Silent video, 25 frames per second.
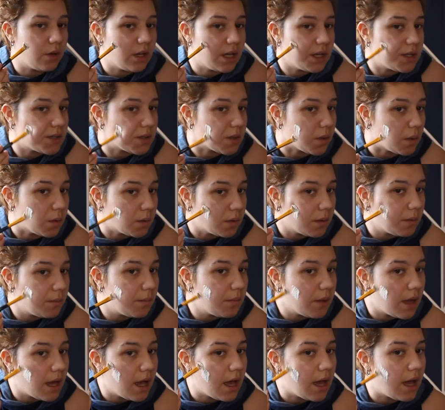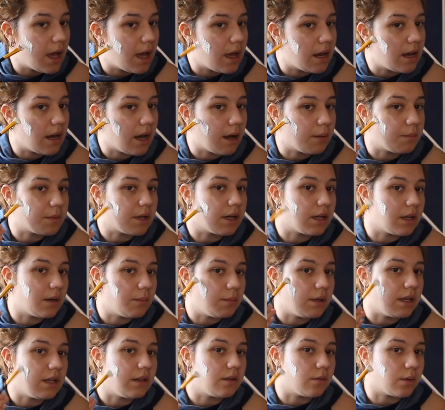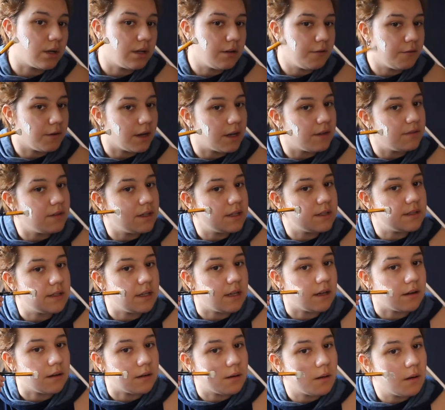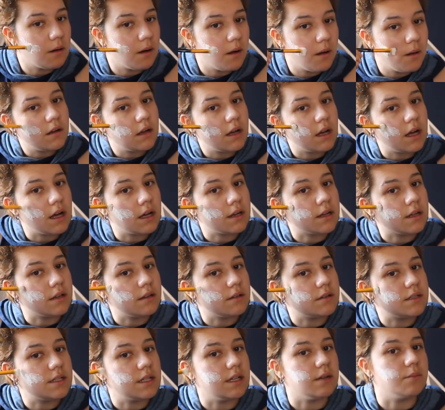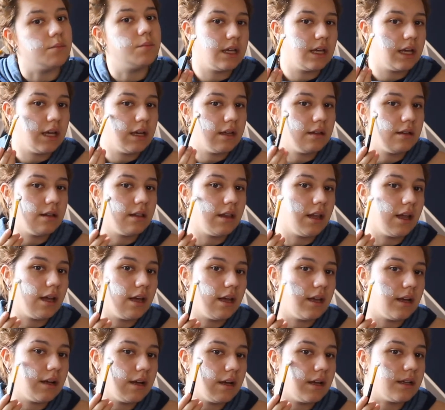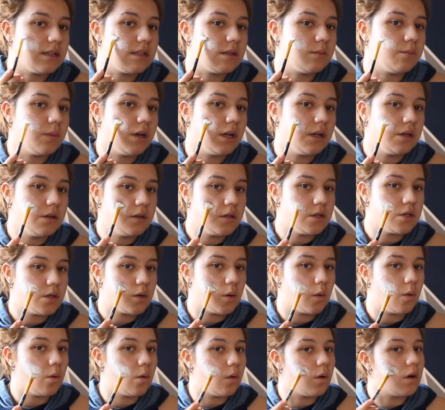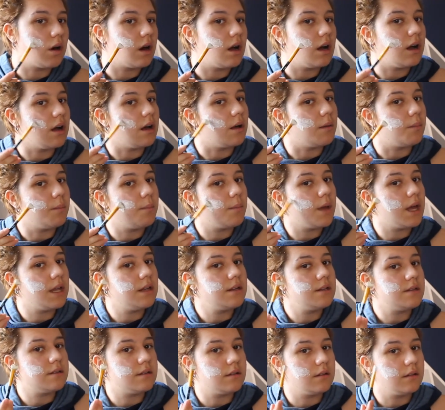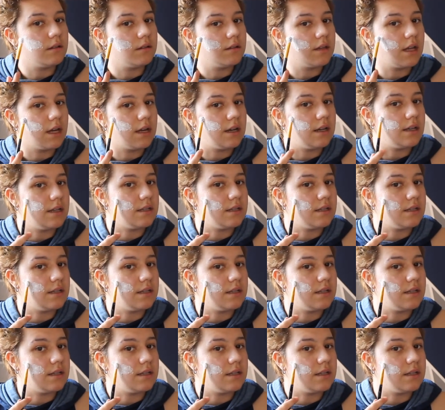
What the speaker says: years old, and I'm gonna be 25 this year. Another tip, get like a sponge or a pencil that